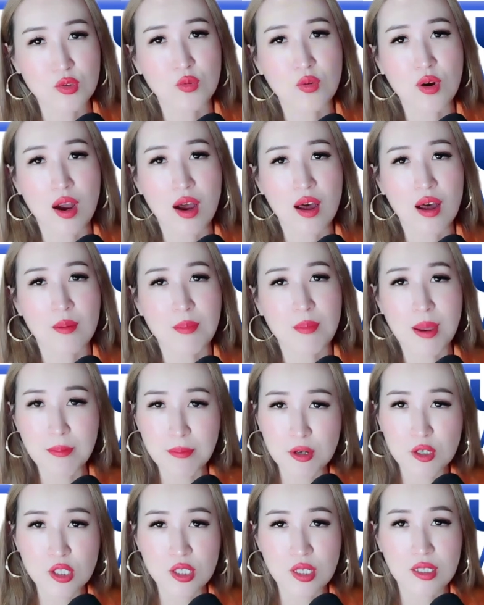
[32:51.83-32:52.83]
who are
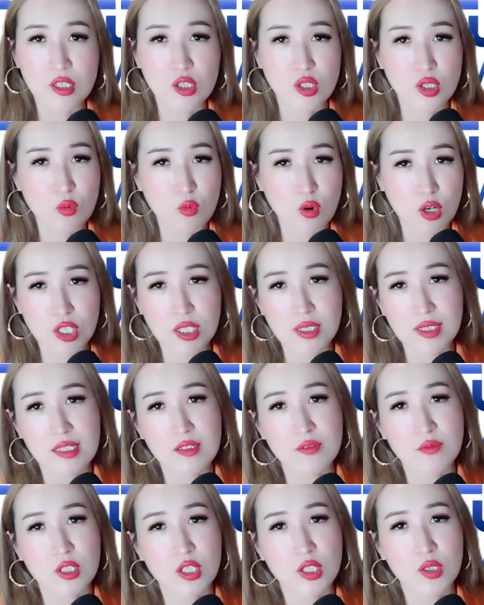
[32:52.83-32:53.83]
members still watching
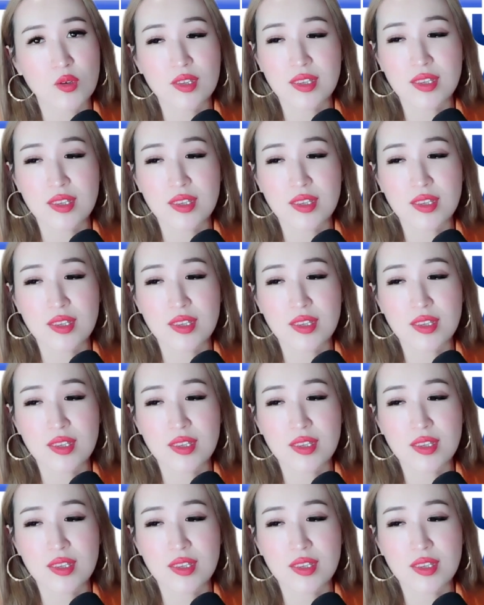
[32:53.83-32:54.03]
this video.